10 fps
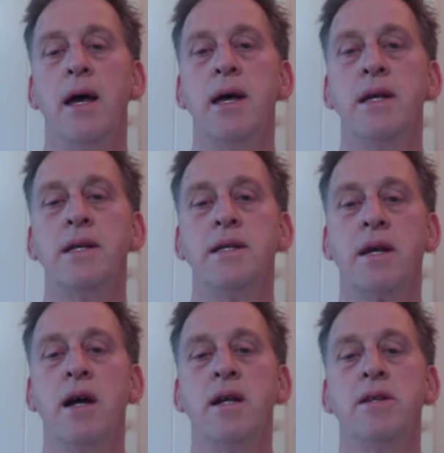is
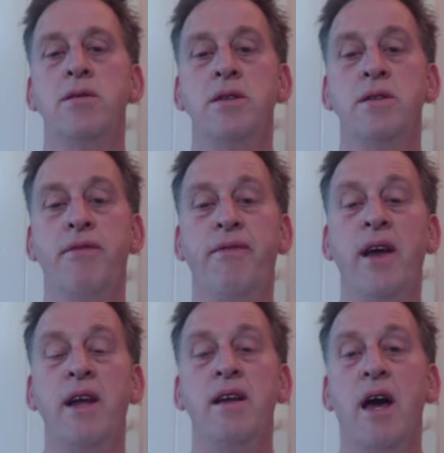going to
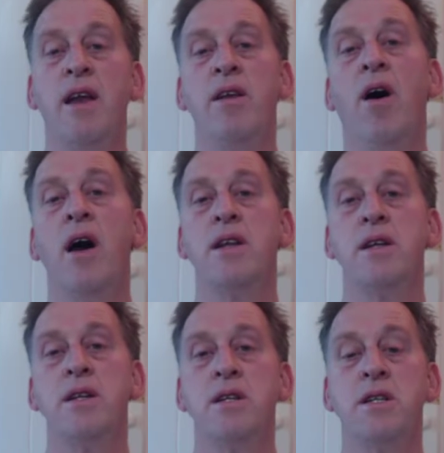defend a knight
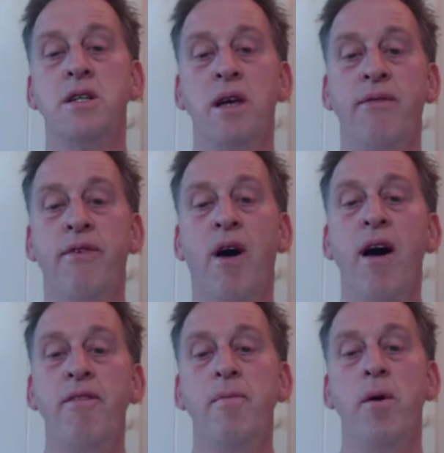to
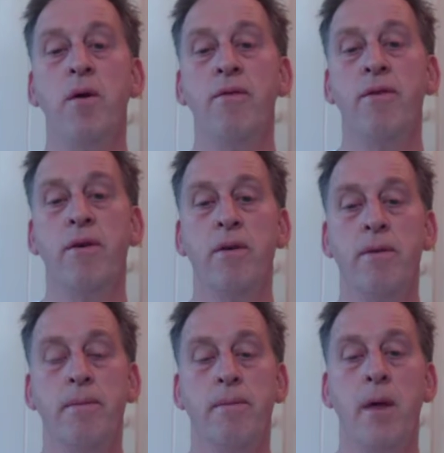g5 move,
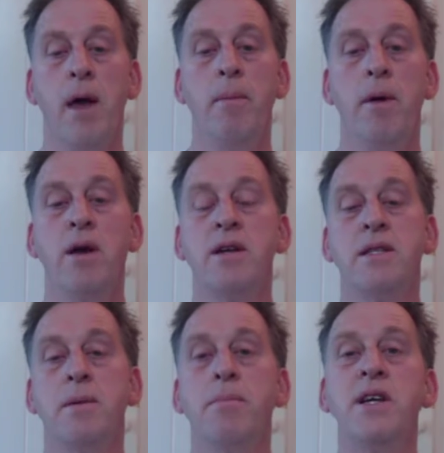
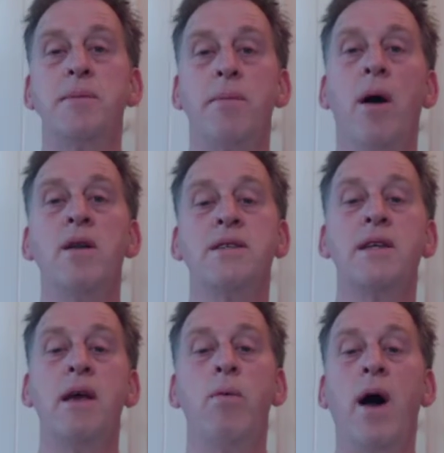because the bishop on
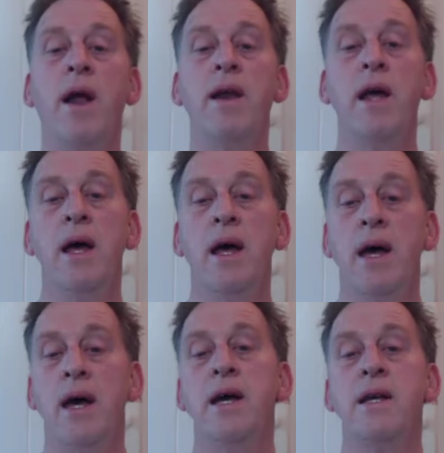c1
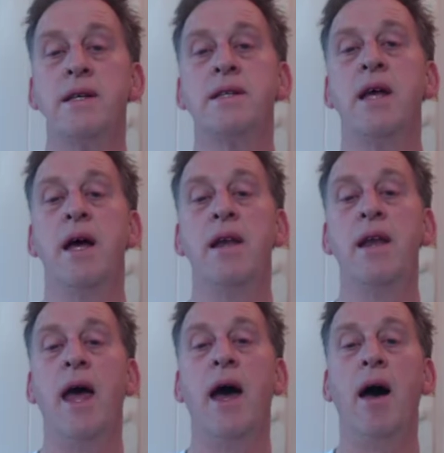is
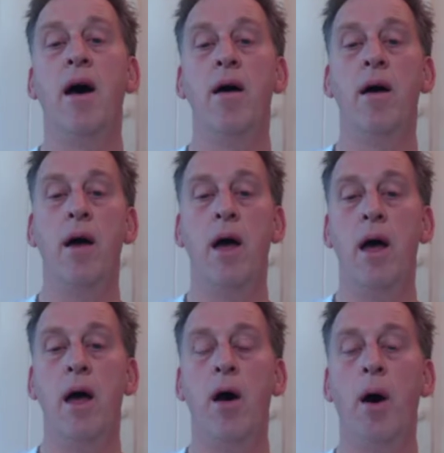now
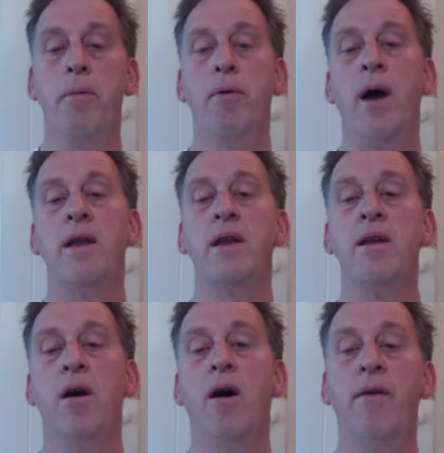
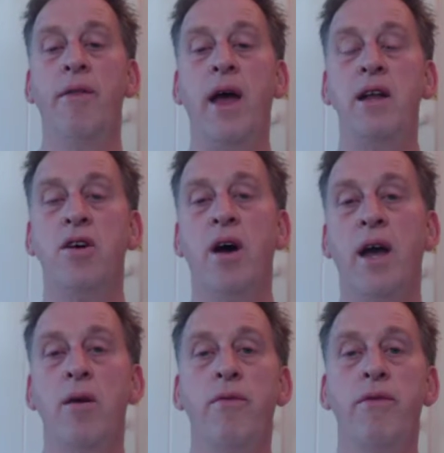operating on that
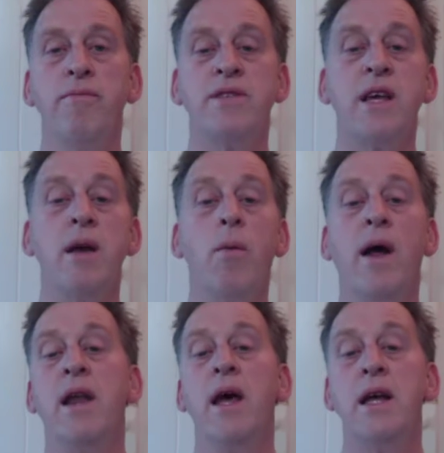diagonal from
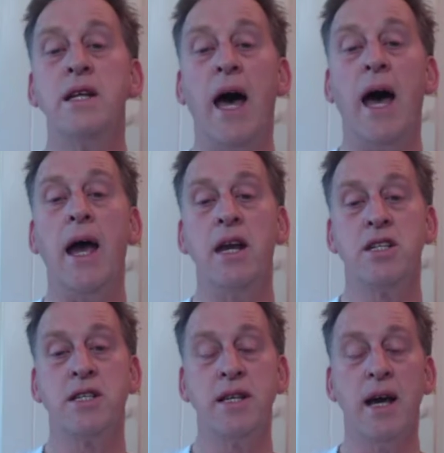c1 to
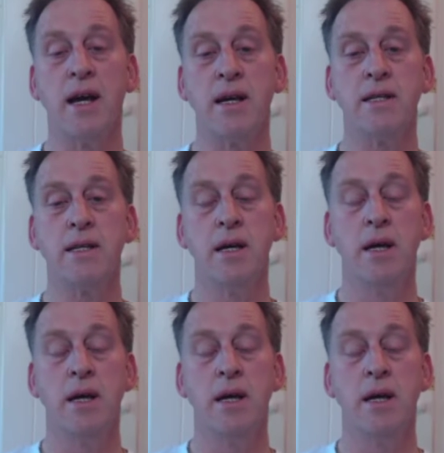h6.